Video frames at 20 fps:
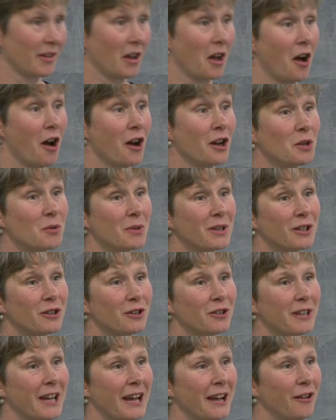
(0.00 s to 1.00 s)
Are you in
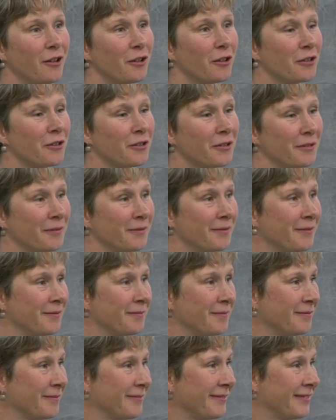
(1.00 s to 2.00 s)
good health?
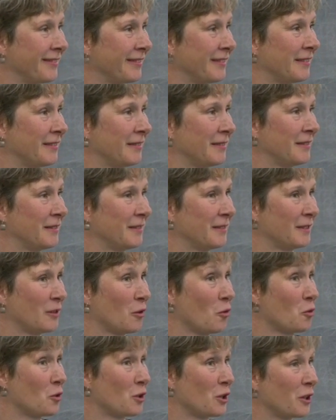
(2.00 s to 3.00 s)

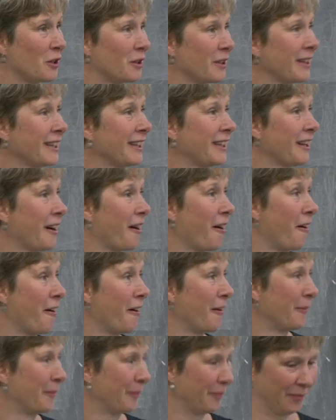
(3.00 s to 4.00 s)
Or do you think you are?
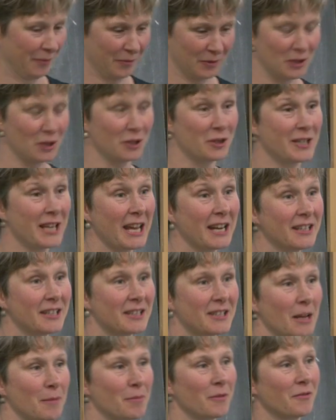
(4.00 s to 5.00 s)
Do you tend to
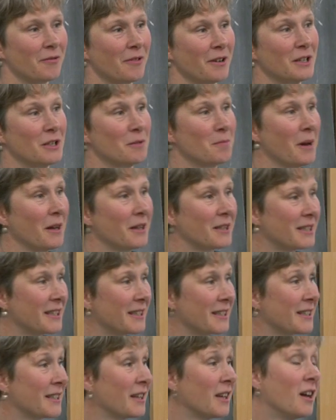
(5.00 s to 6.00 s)
step in front of
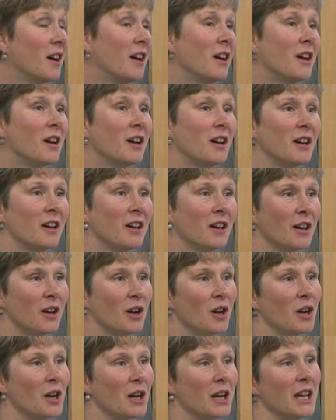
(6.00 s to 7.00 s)
buses?
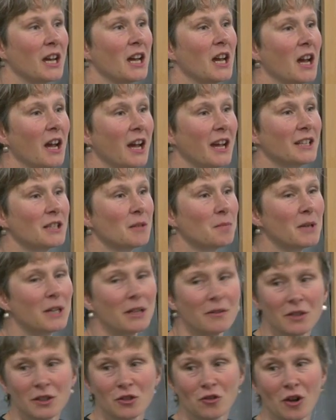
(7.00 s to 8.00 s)
It's a bit
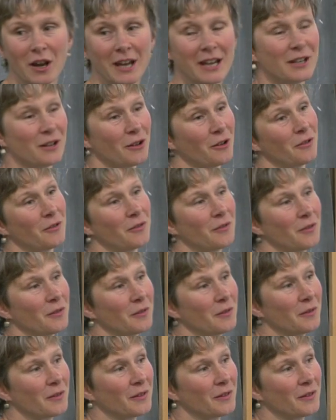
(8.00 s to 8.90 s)
of a trade-off.